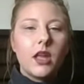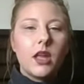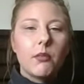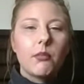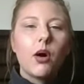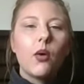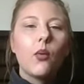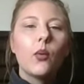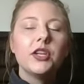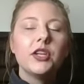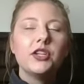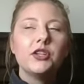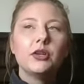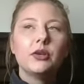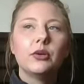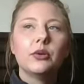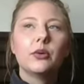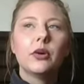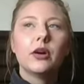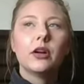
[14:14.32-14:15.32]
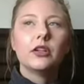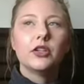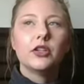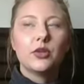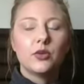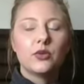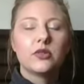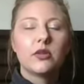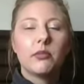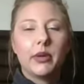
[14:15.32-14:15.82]
But when you
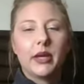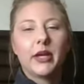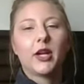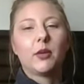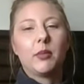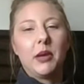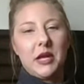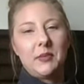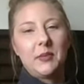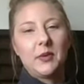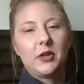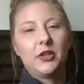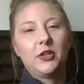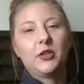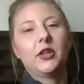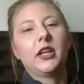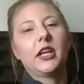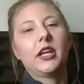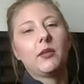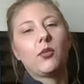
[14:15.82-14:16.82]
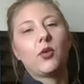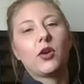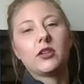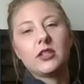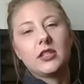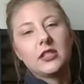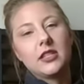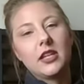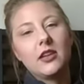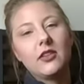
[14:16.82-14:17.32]
use a bigger paper, you can get more
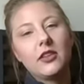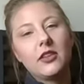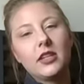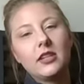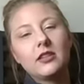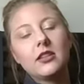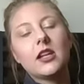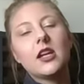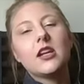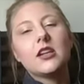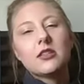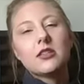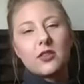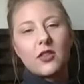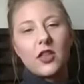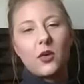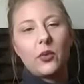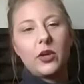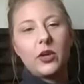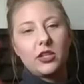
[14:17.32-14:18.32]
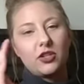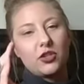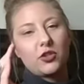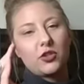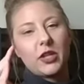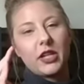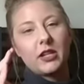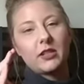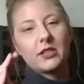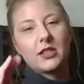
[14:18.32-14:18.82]
detail in, so that when it
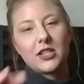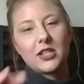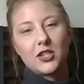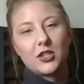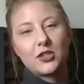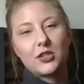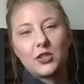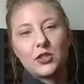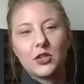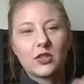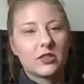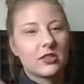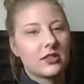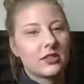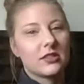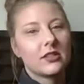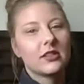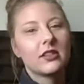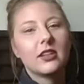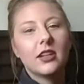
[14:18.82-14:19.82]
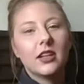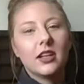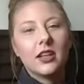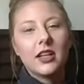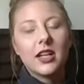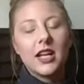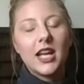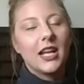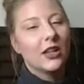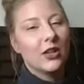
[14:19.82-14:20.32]
shrinks, it looks
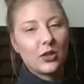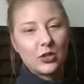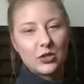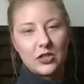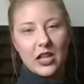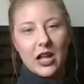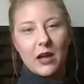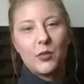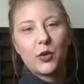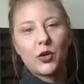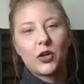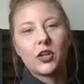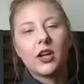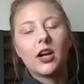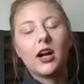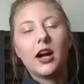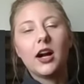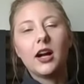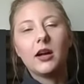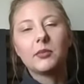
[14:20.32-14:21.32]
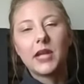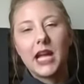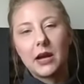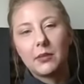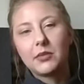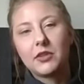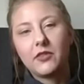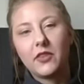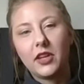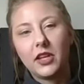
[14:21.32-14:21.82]
a lot more
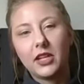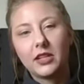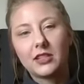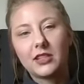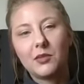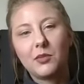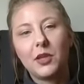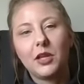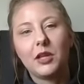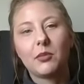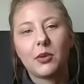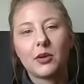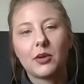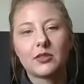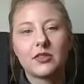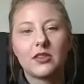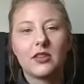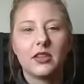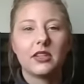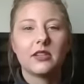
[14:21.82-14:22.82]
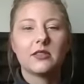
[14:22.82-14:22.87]
captivating to me personally.